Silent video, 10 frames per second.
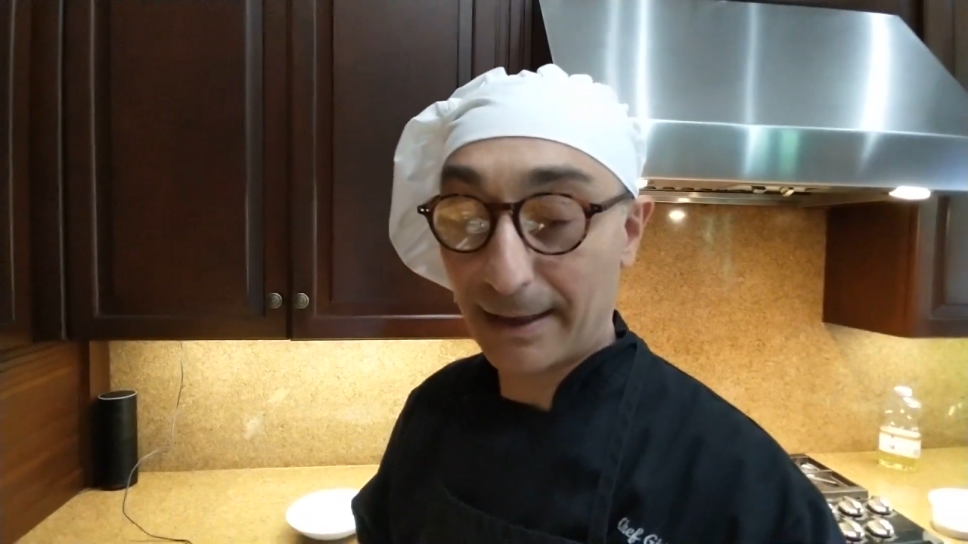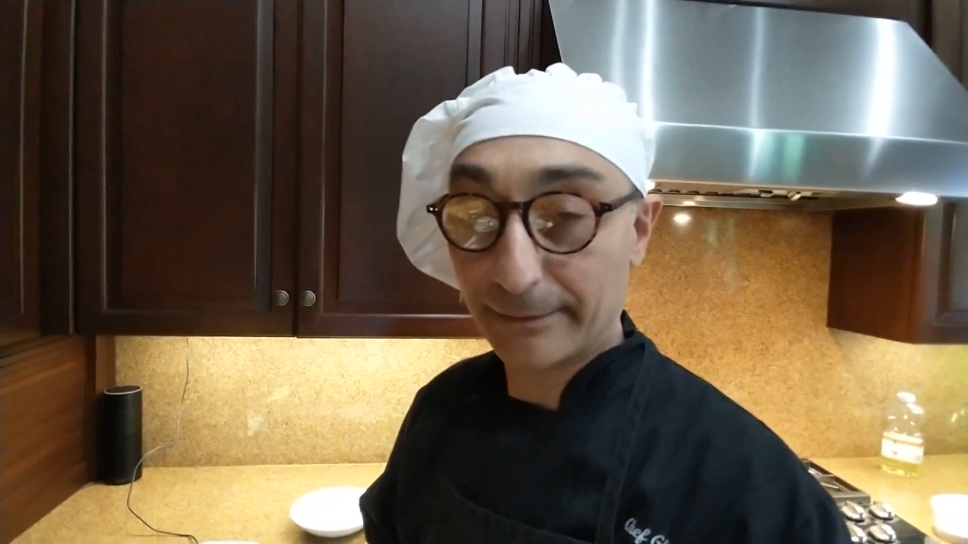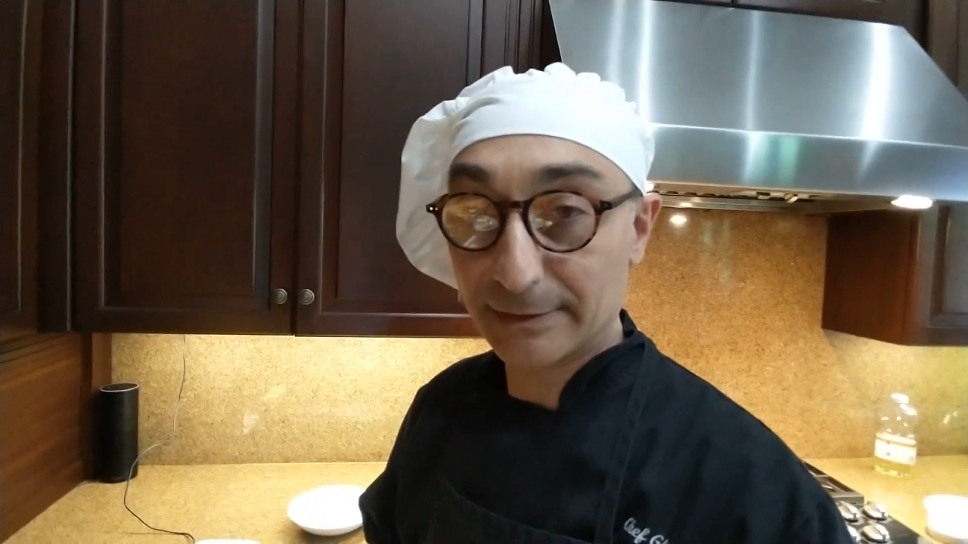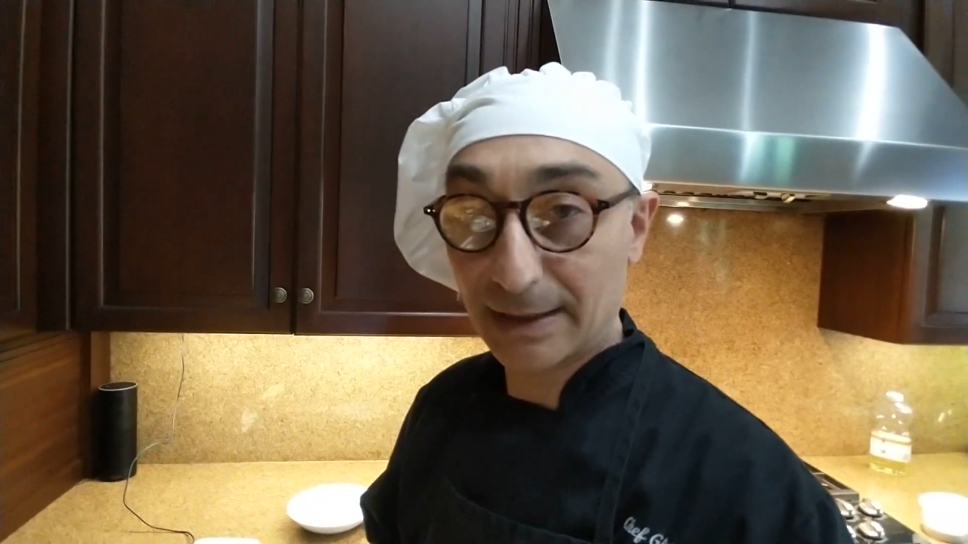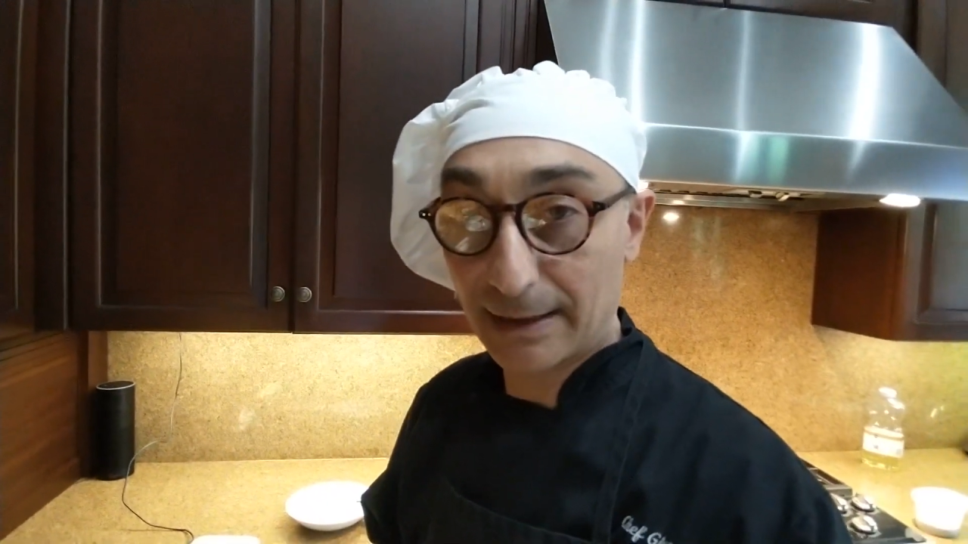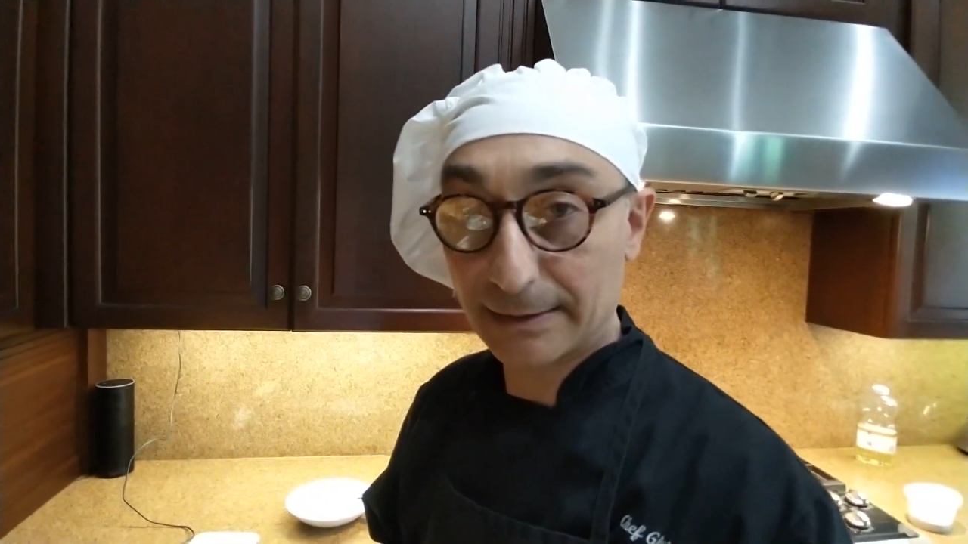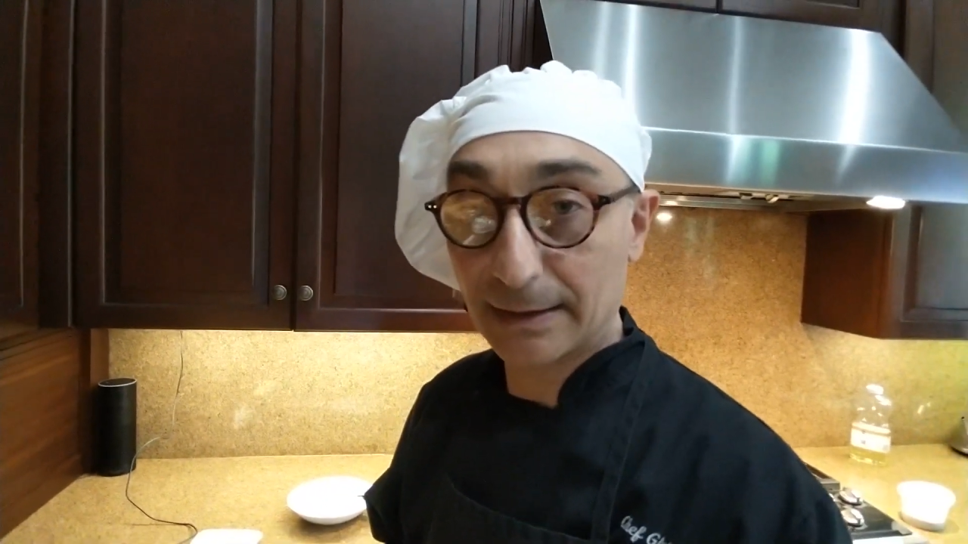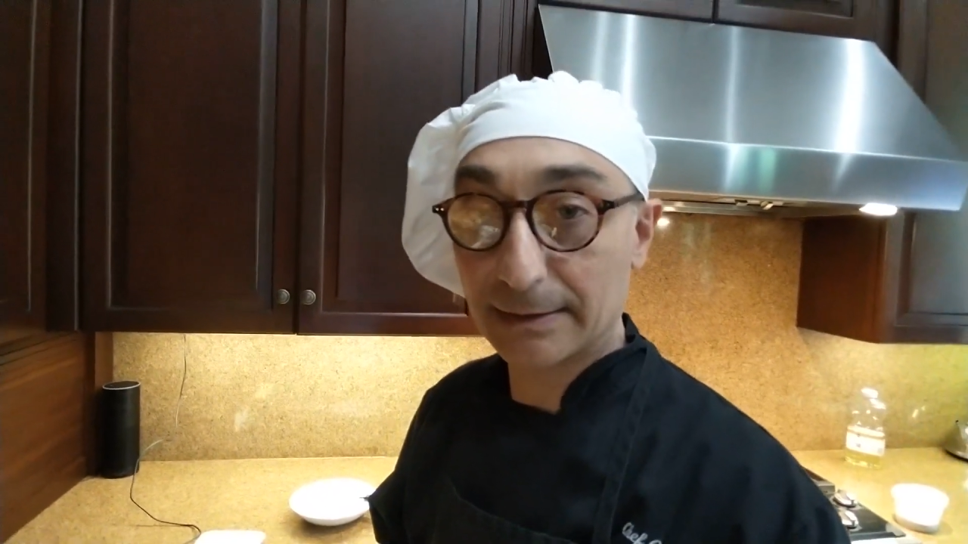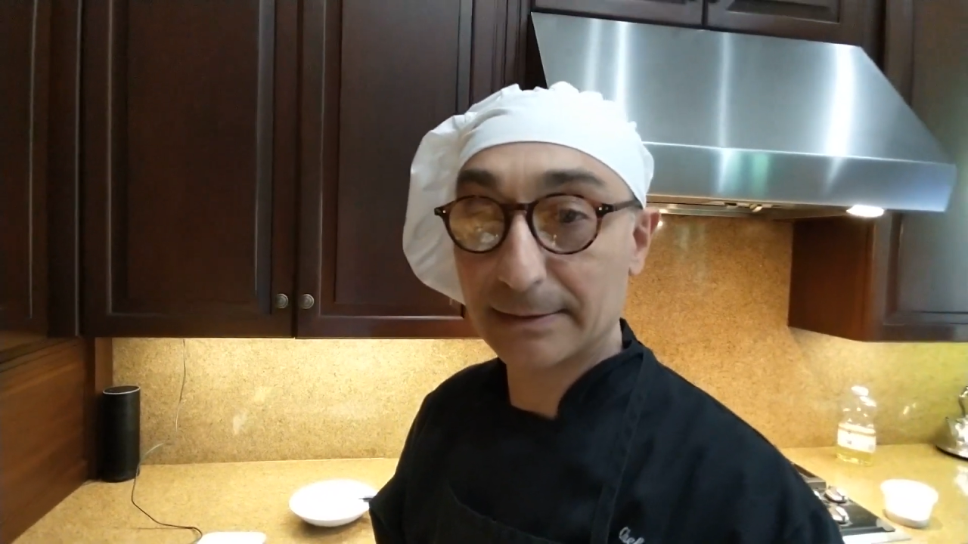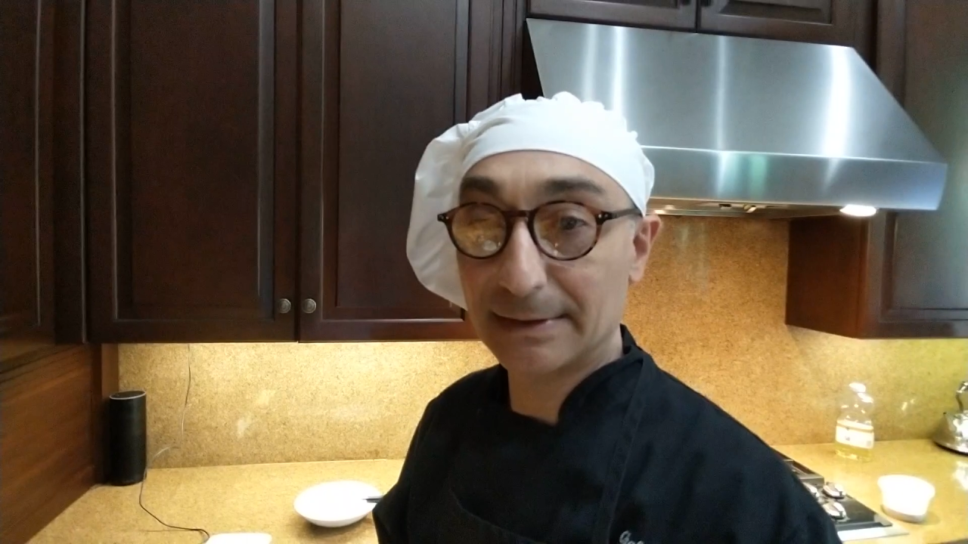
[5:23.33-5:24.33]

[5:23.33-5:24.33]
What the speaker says: have done